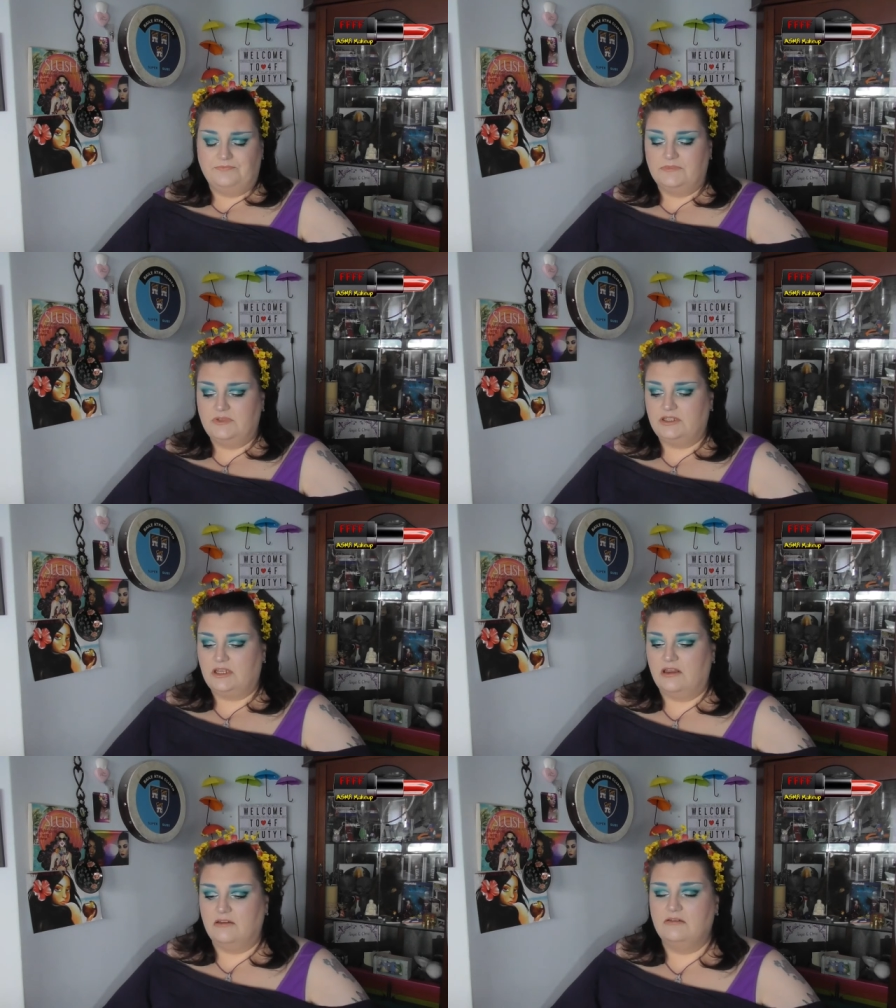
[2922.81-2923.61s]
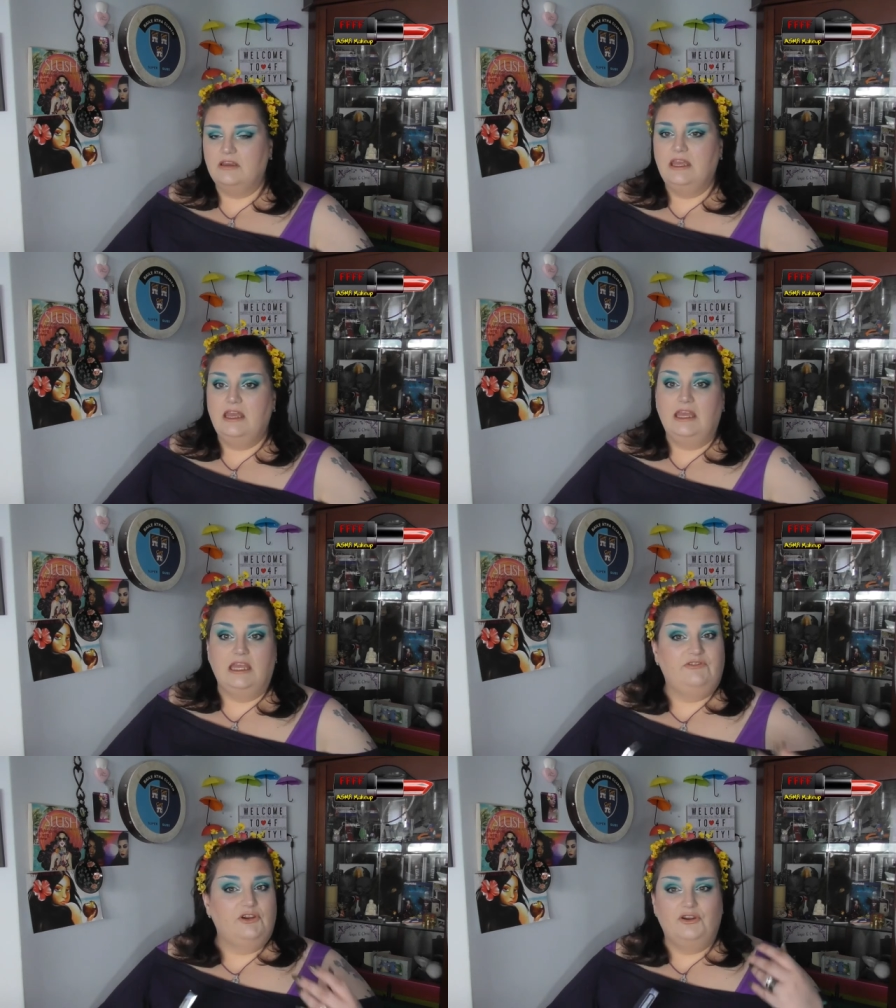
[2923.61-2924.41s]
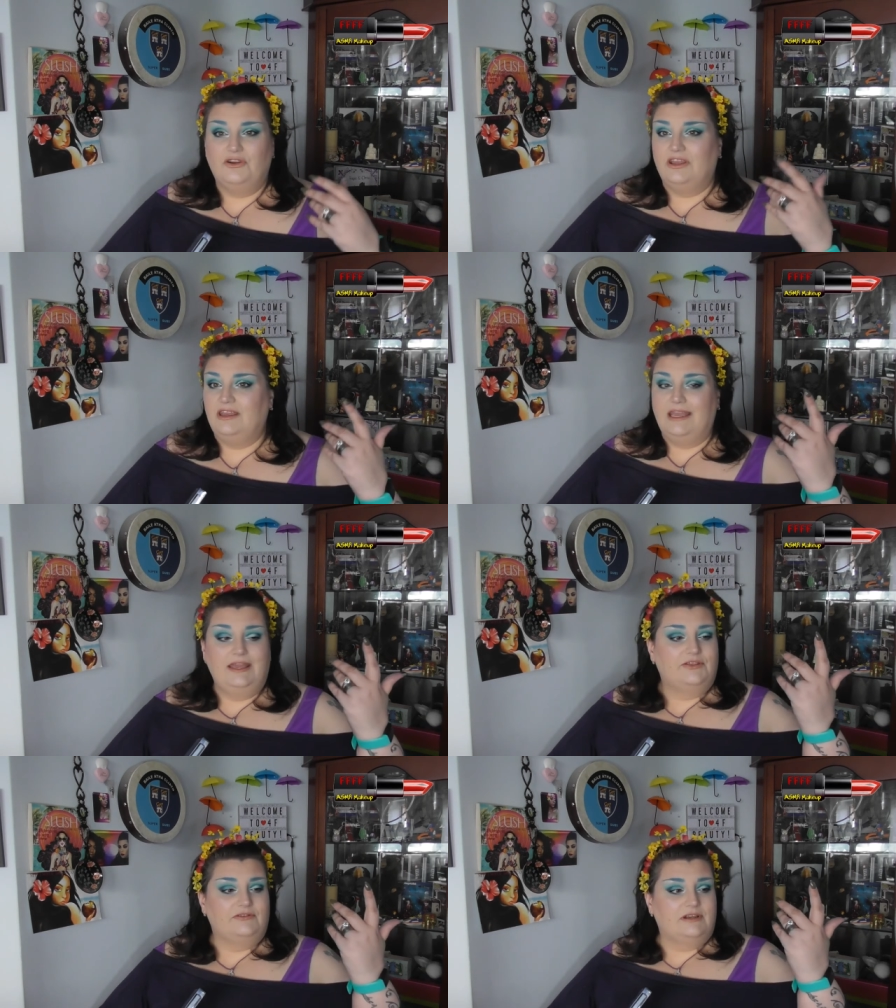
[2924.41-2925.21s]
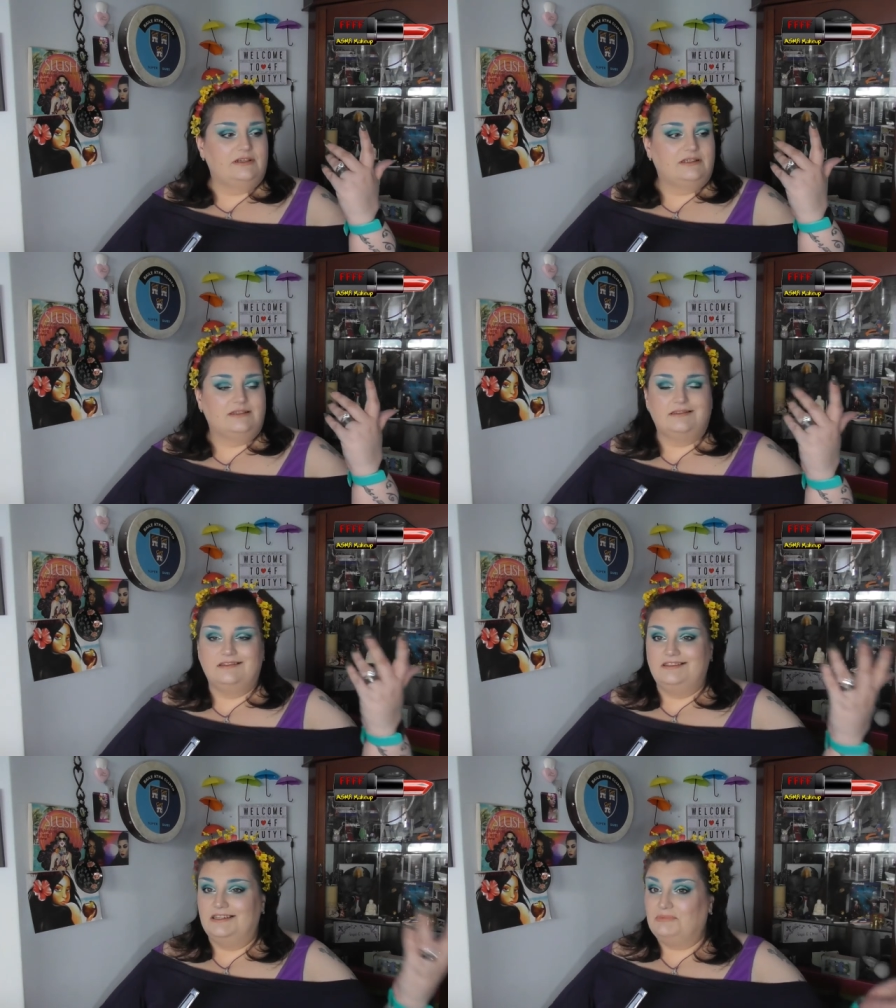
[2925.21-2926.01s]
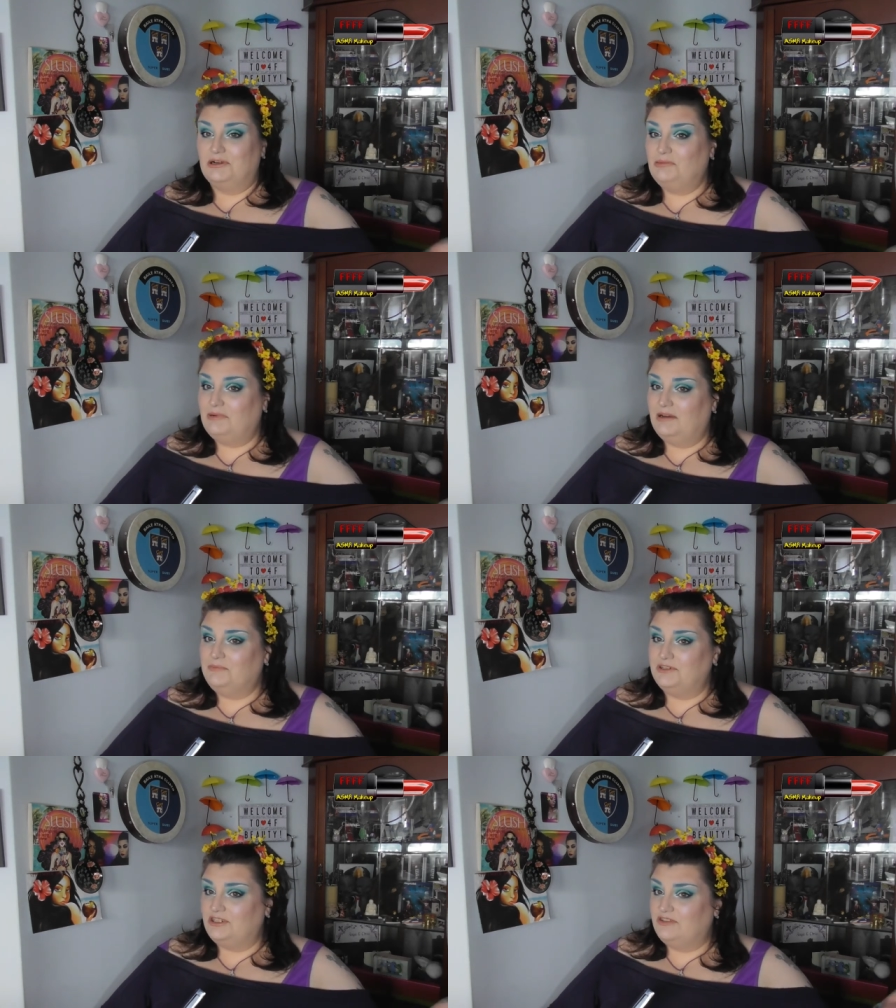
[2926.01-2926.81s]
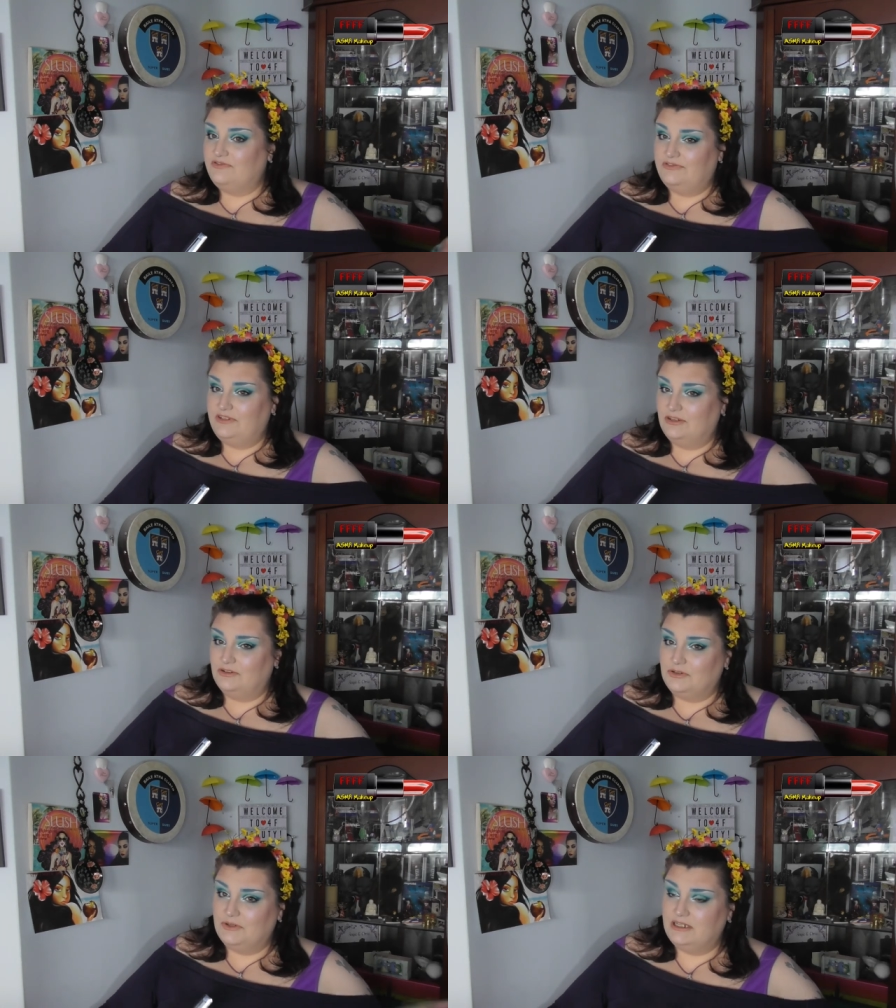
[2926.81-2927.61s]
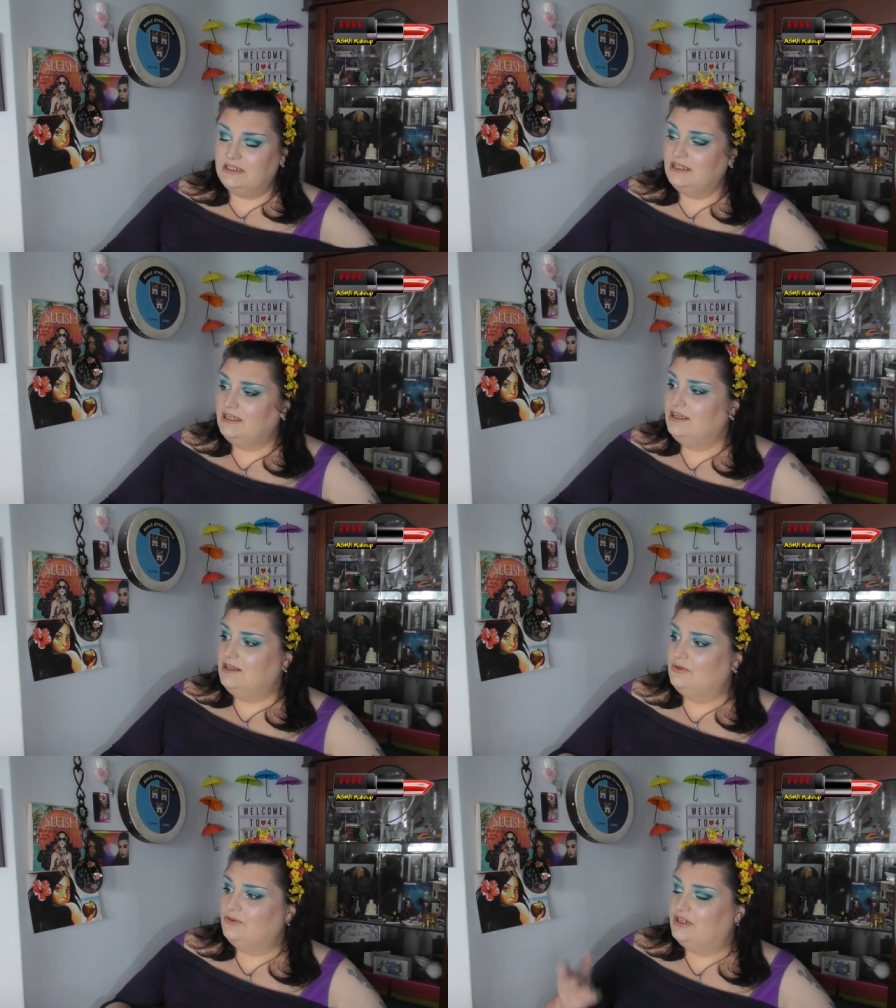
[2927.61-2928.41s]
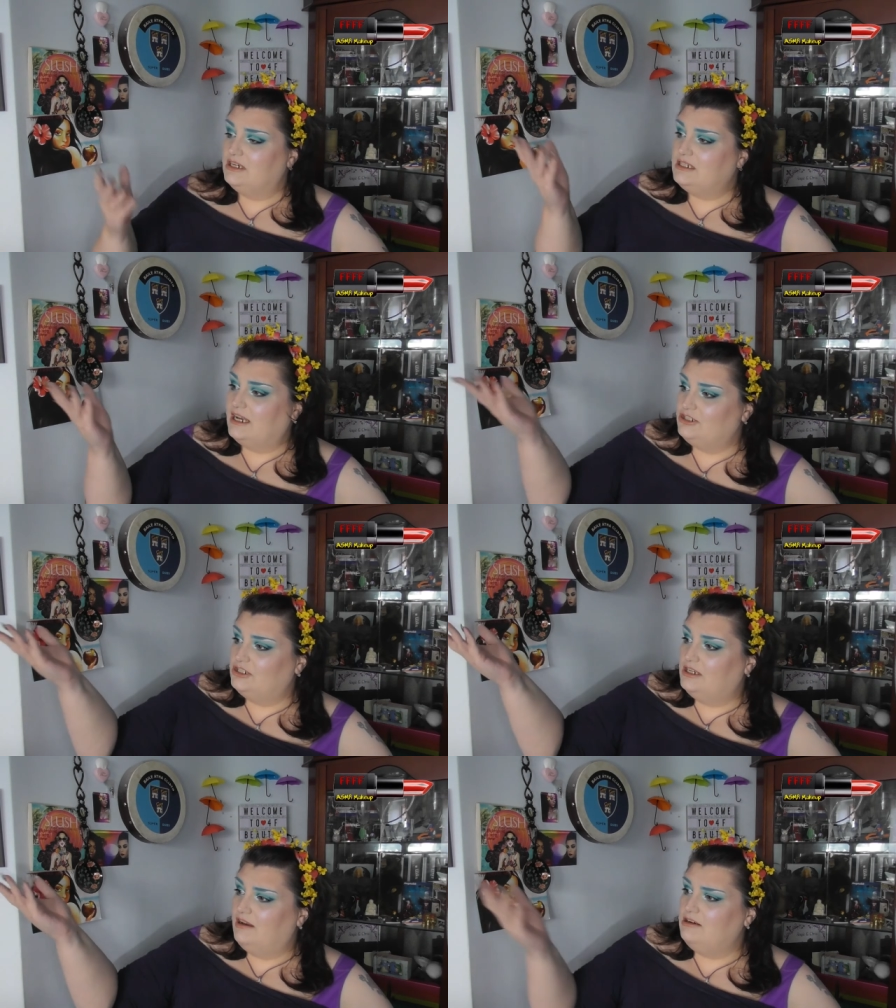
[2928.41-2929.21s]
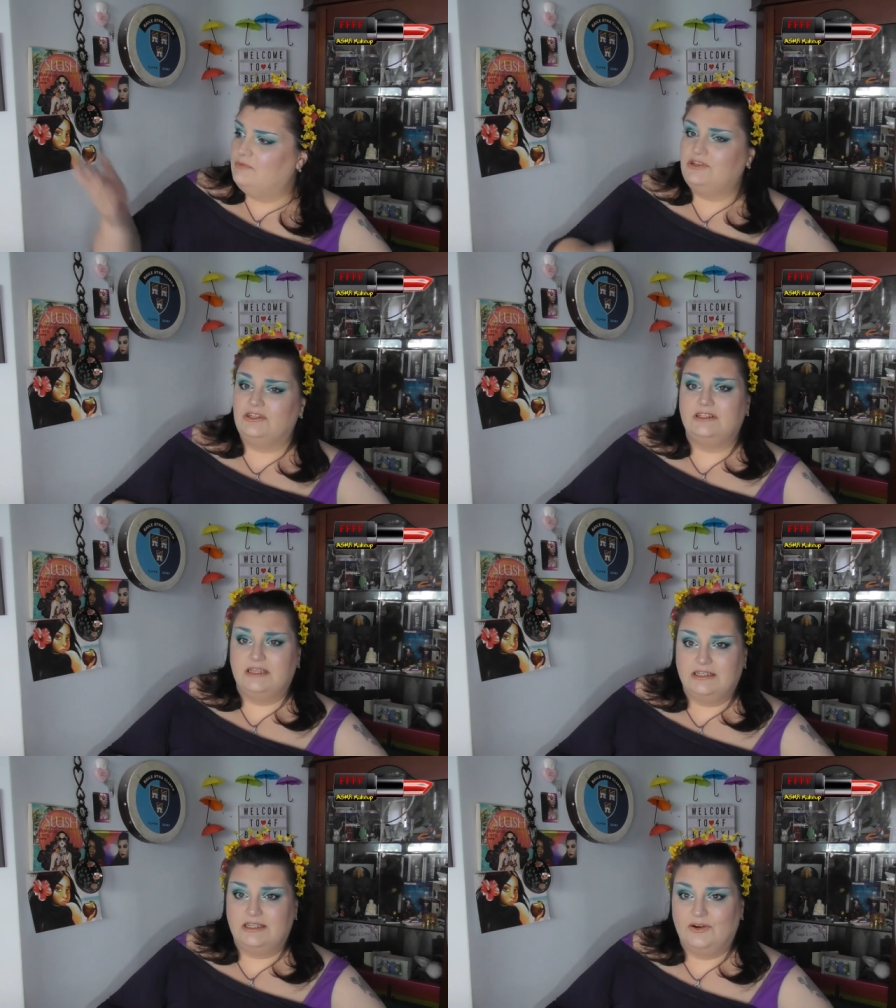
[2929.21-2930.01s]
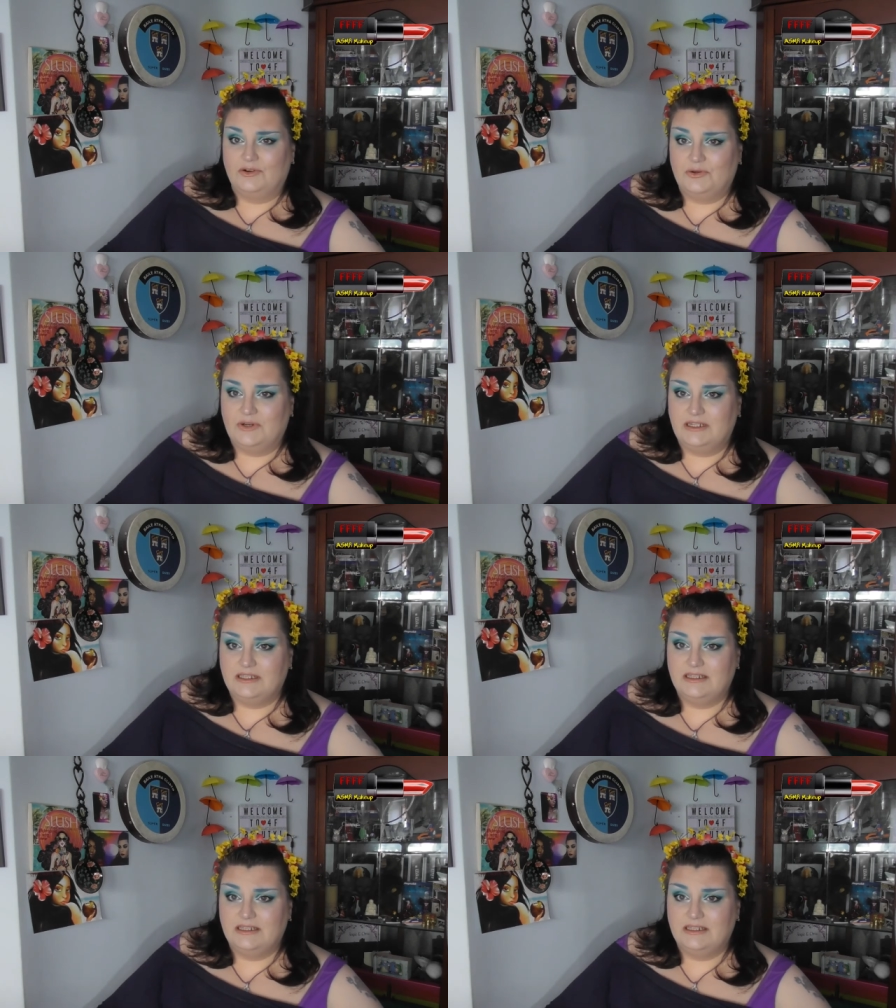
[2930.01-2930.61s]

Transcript: So if you're looking either at your Blue Blood, which is fifty odd quid, or your Natasha Denona, which is sixty odd quid,